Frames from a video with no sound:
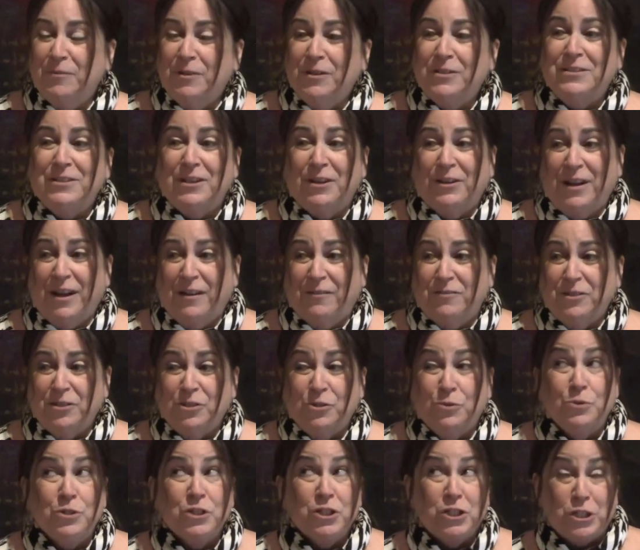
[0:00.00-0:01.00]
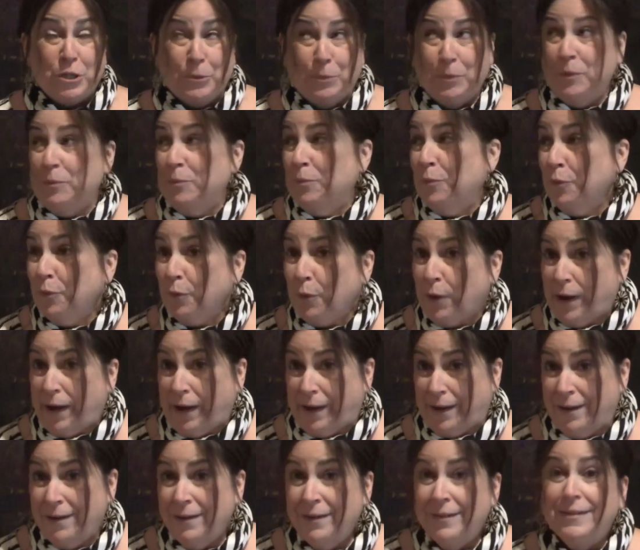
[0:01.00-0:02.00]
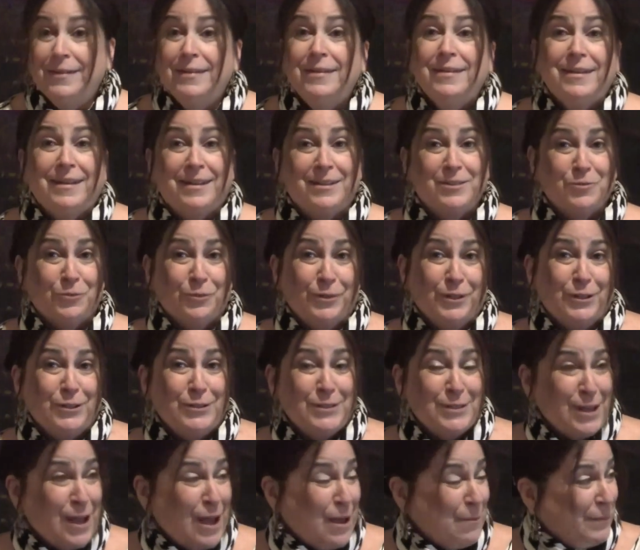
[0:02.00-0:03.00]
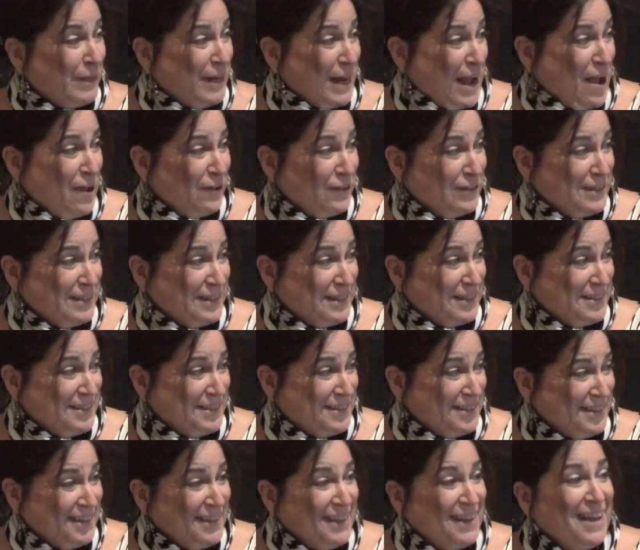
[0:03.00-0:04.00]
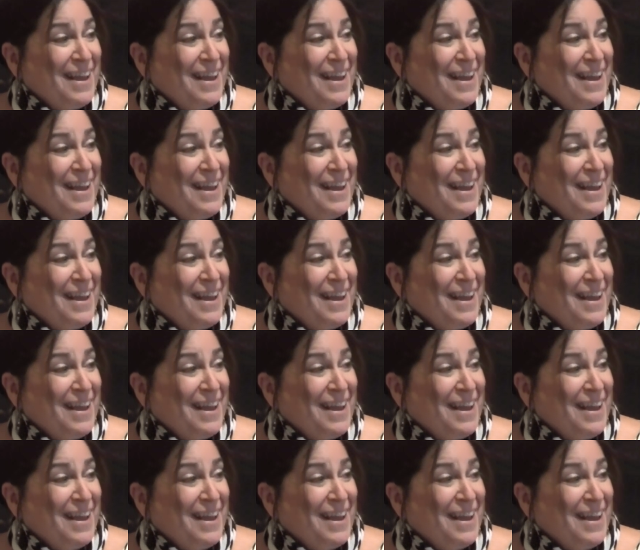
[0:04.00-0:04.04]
You don't have to ship and pray. It's real-time analysis.